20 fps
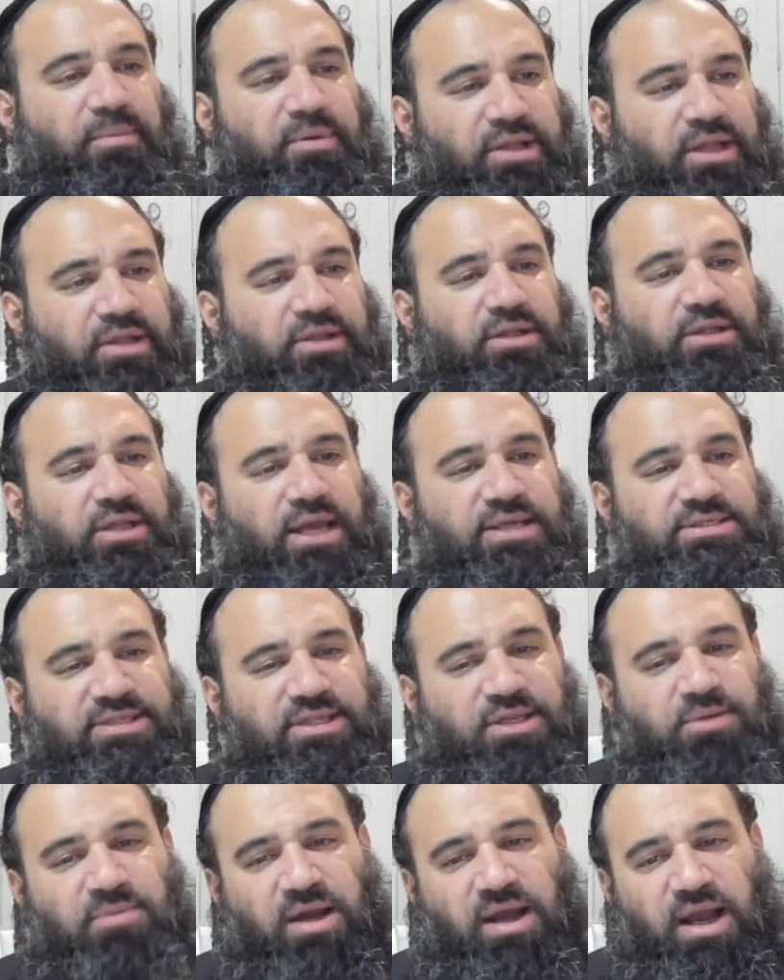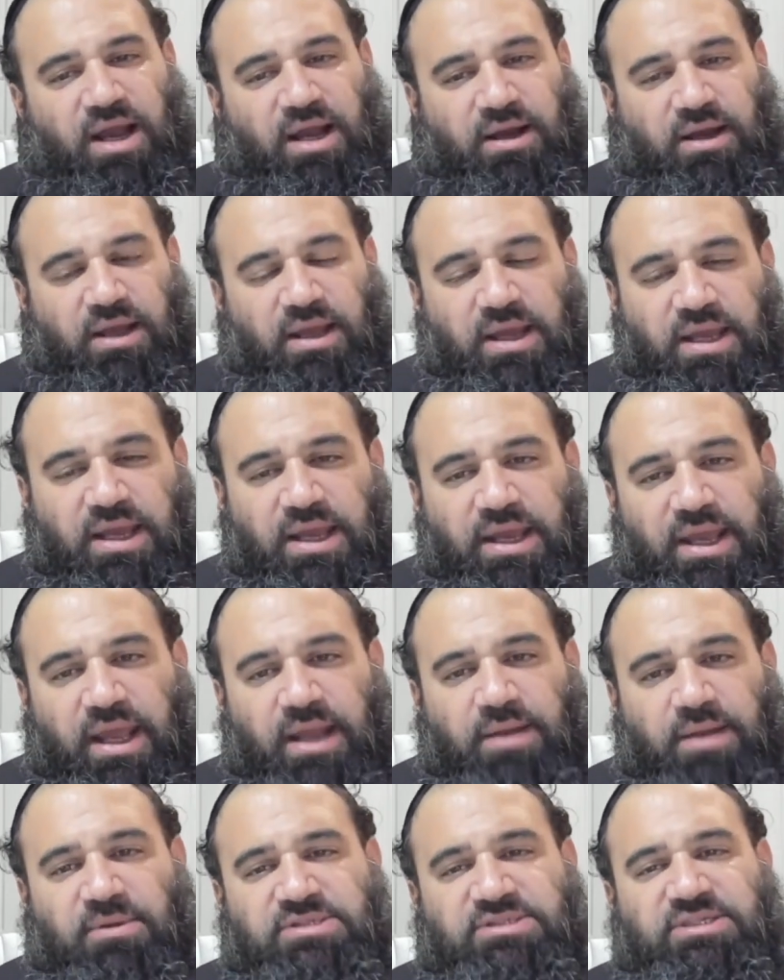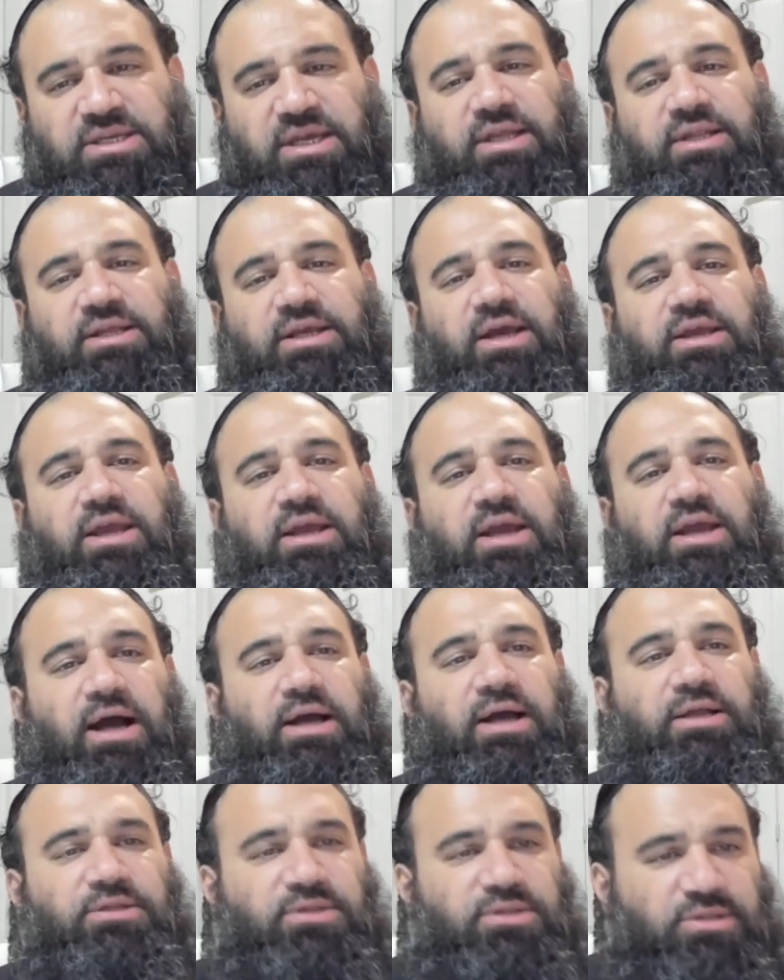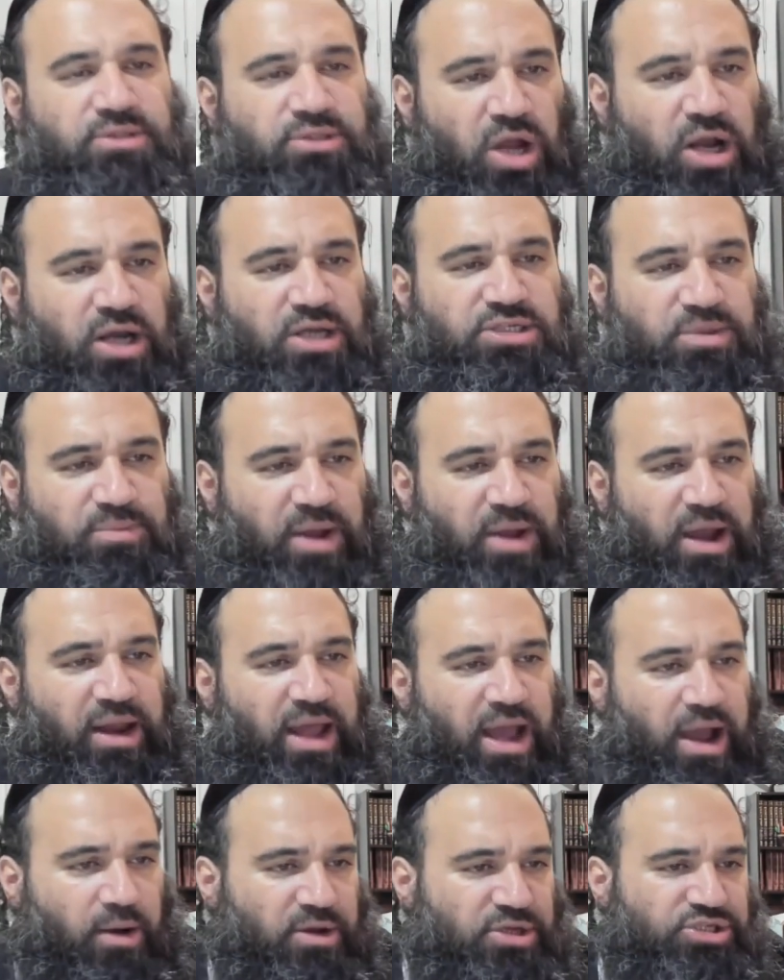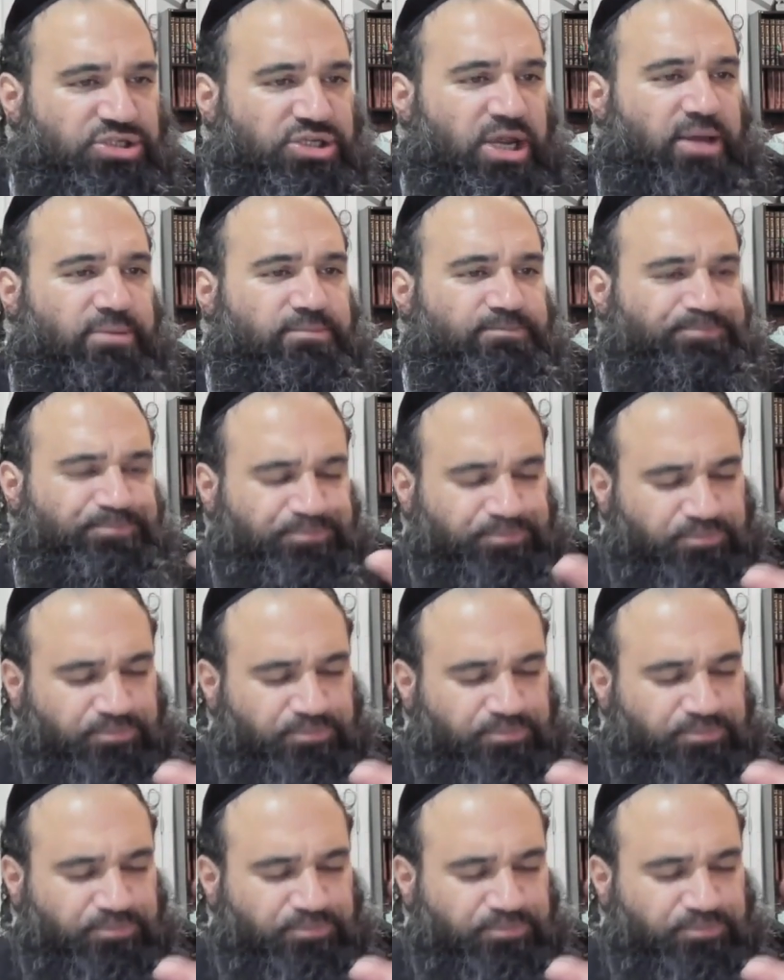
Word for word: But nonetheless, the Gemara in Masechet Chagiga talks about how Hashem